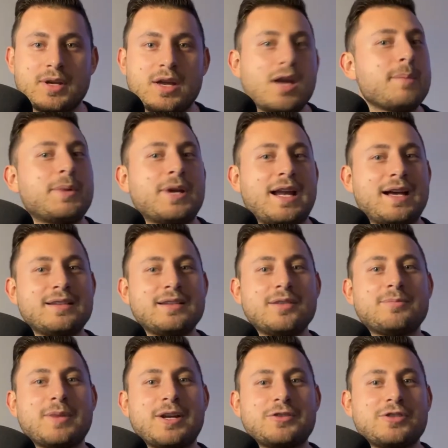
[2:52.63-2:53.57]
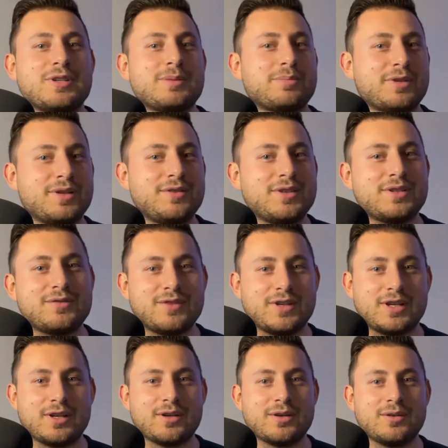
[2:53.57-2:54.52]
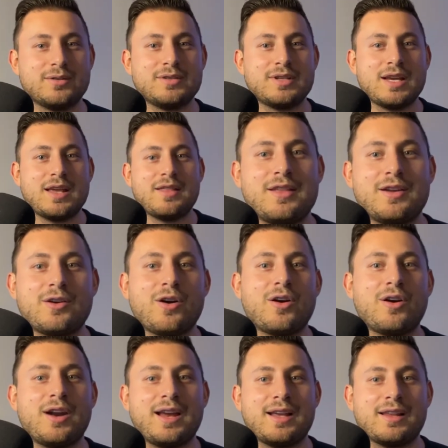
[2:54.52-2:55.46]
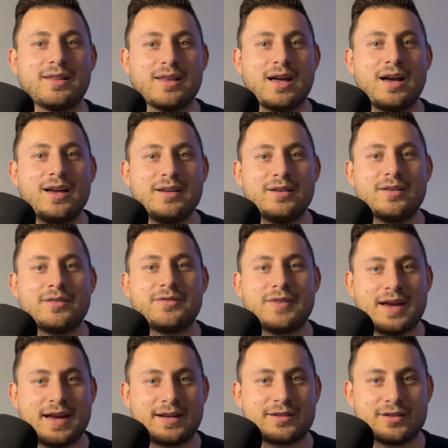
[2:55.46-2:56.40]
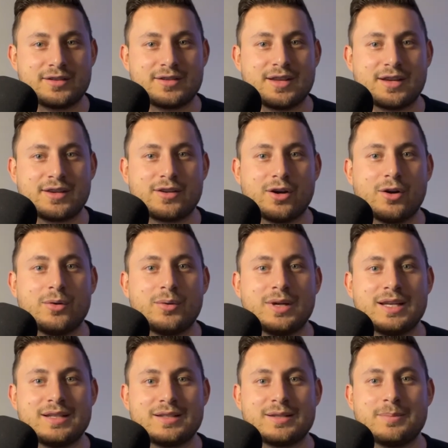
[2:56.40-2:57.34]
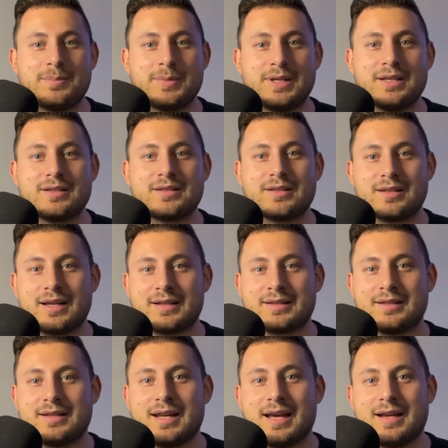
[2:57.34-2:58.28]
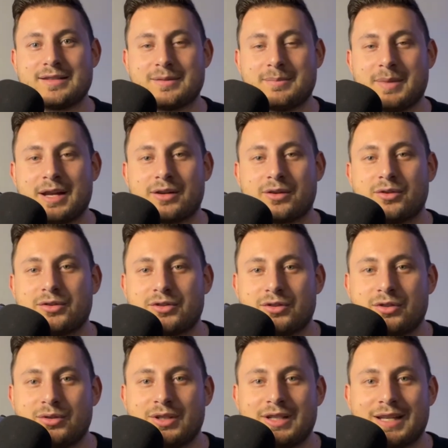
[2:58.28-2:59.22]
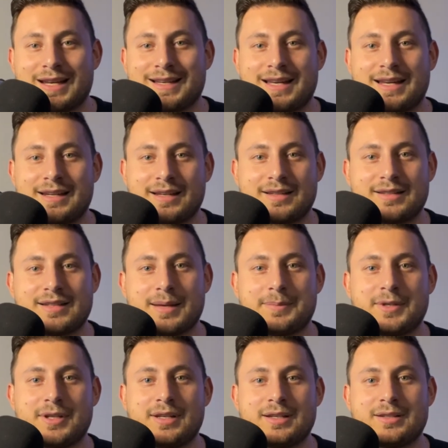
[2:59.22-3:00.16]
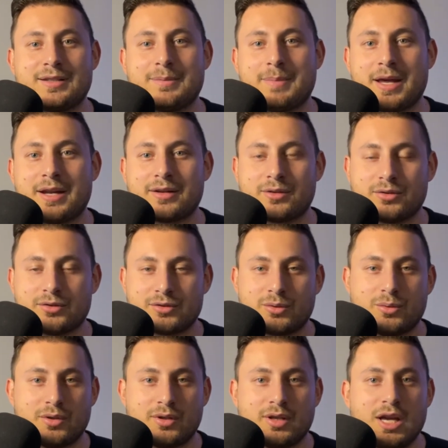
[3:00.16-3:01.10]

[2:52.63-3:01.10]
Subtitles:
But as I've mentioned in previous videos, there are a lot of factors that go into being selected as a medical student and getting accepted into medical school.